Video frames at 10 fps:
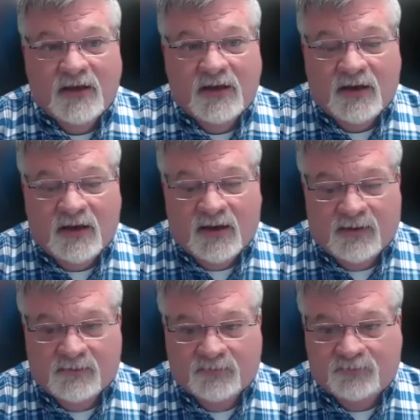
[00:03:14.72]

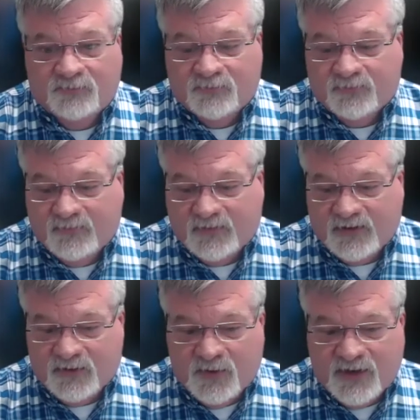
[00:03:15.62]
um,
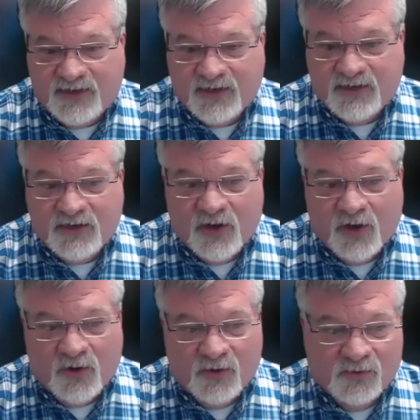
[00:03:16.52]
we didn't
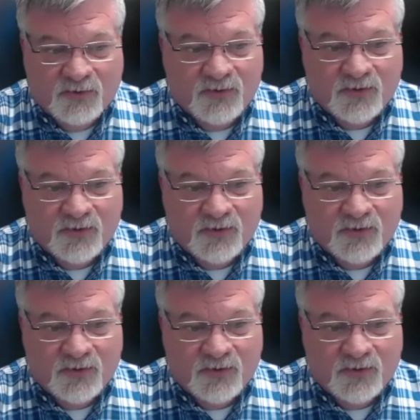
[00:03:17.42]
know